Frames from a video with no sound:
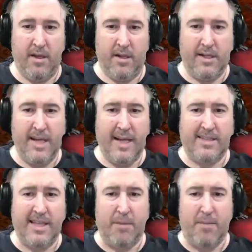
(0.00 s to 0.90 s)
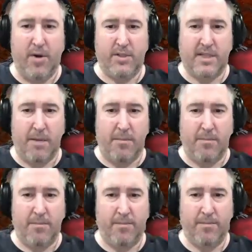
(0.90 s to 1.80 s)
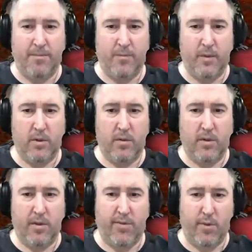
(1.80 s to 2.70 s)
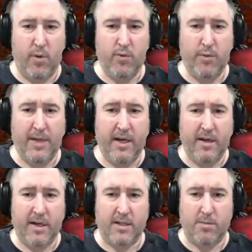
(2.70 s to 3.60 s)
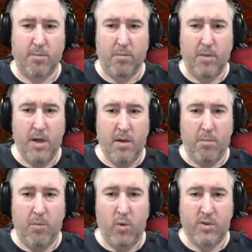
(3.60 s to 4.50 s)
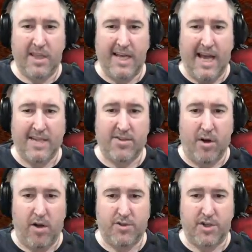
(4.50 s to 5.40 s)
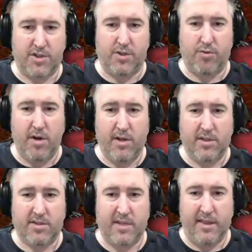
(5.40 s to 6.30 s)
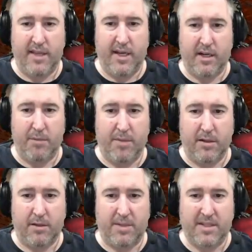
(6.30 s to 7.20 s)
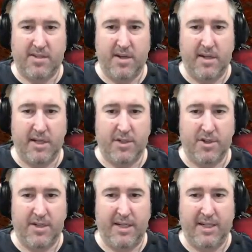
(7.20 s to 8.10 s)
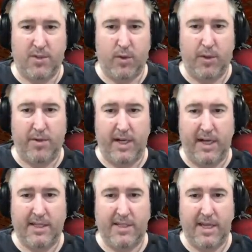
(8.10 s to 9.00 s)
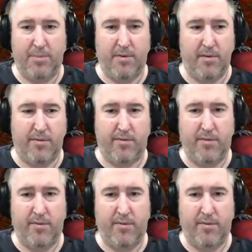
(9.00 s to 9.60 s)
Nice thing about throne room here is most of the guys are just grunts, and they are going to be able to be stunned. I shouldn't need to worry about any type of